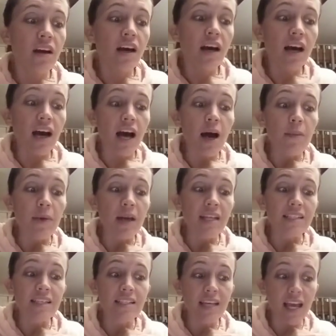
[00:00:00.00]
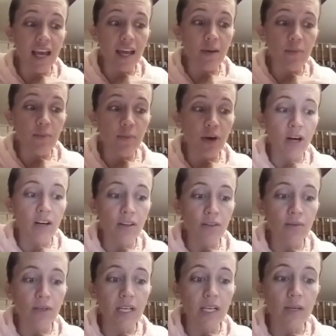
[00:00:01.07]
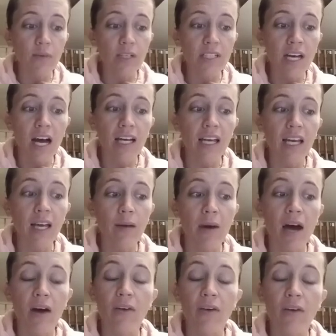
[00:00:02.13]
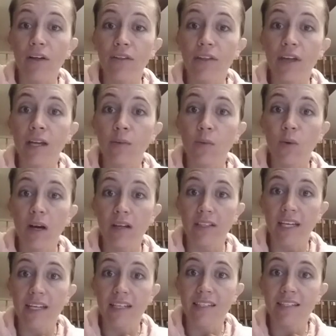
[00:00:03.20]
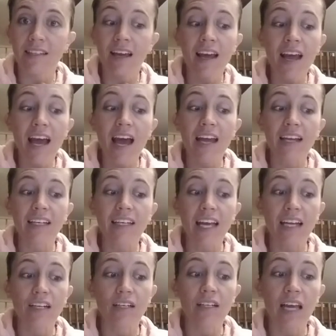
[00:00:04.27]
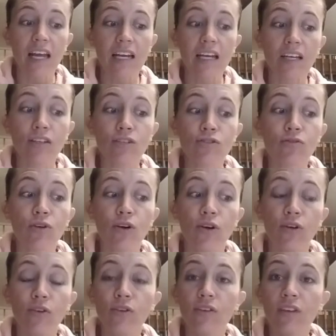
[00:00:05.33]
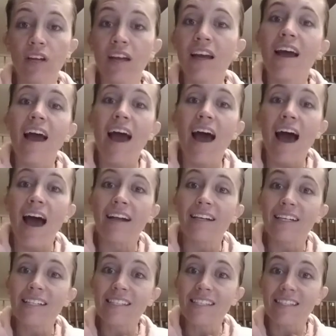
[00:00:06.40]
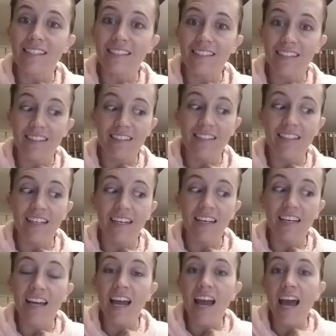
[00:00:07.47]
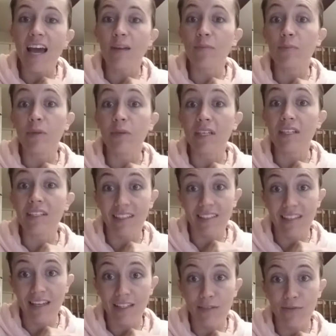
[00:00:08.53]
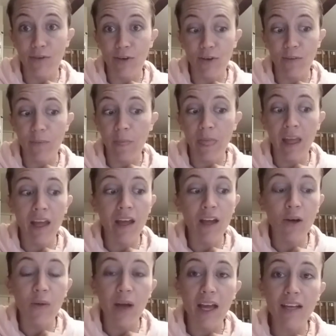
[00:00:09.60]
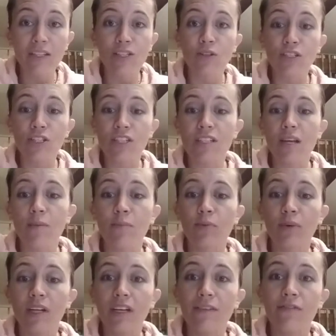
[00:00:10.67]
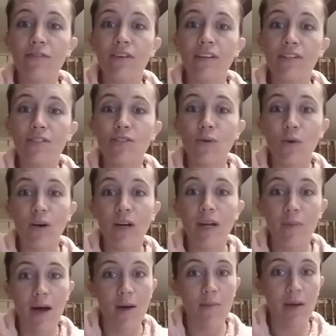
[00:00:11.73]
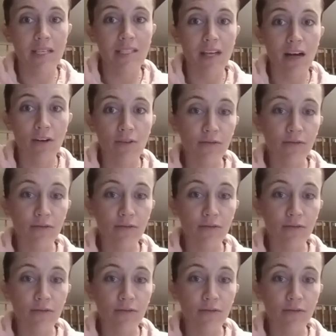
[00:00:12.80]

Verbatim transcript: Um, and today, part three, we're talking about health and wellness and gain, gaining control, add consistency, and be successful. Okay, so just a brief story about myself.